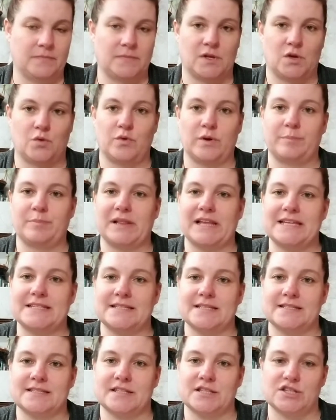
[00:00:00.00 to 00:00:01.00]

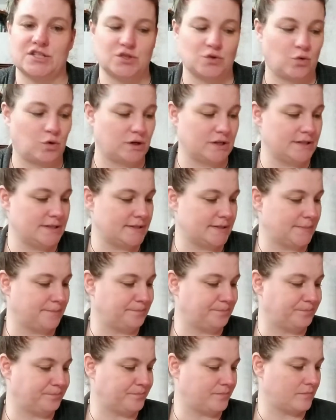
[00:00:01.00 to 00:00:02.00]
replaces the swords,
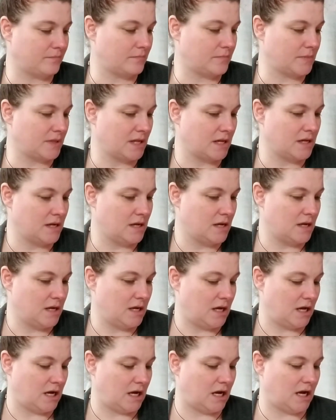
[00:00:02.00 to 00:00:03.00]

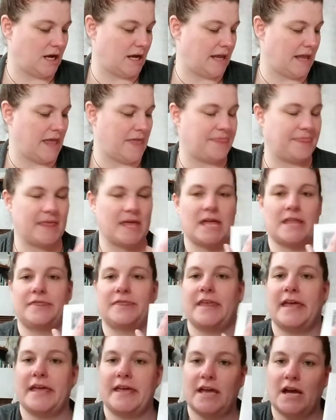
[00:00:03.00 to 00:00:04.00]
and then
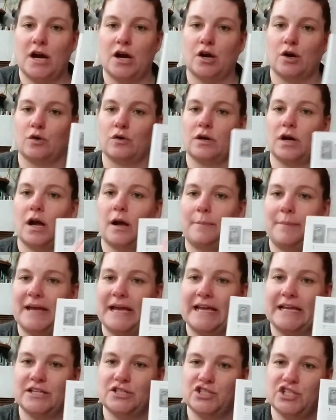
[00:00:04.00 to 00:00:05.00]
they are a
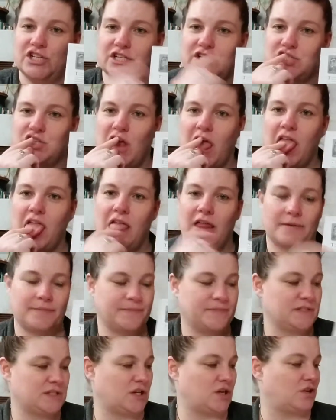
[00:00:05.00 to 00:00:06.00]
page each.
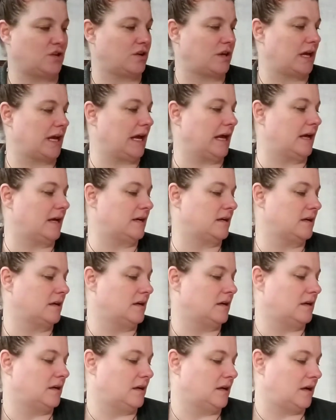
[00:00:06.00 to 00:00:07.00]
So you get
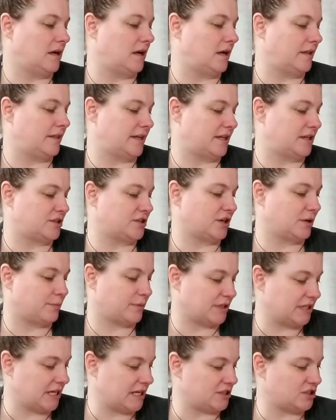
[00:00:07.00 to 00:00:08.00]
the
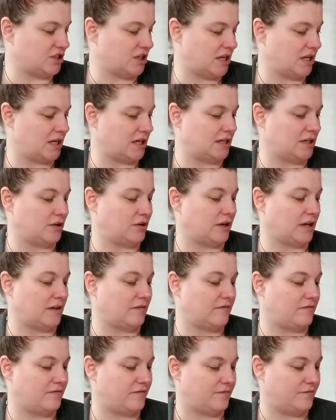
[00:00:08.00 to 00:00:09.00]
interpretation, you
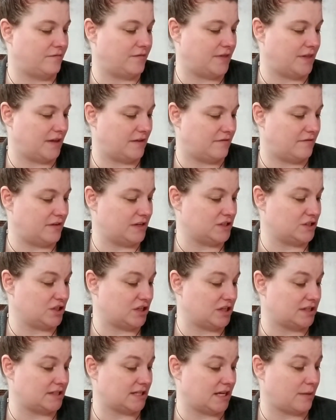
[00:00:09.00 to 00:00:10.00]
get the
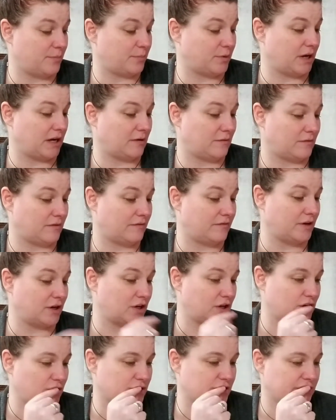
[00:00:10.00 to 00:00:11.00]
visions upright and
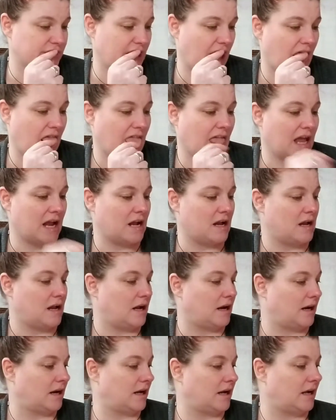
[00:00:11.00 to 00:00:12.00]
reversed,
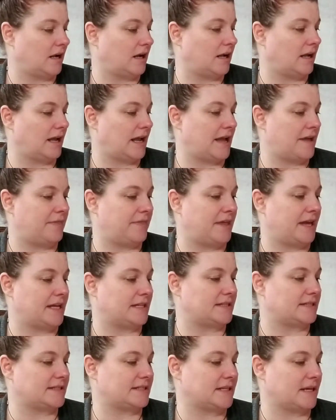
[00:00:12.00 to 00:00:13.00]
and
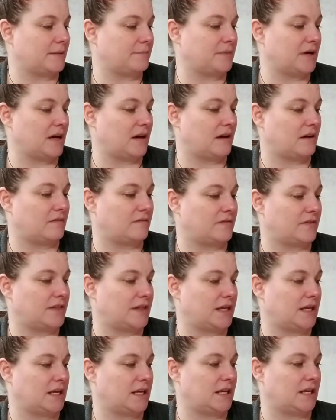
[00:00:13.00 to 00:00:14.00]
then some of
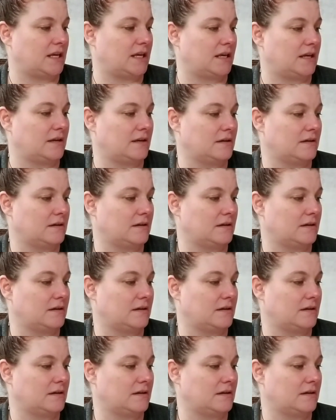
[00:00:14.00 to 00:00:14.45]
the,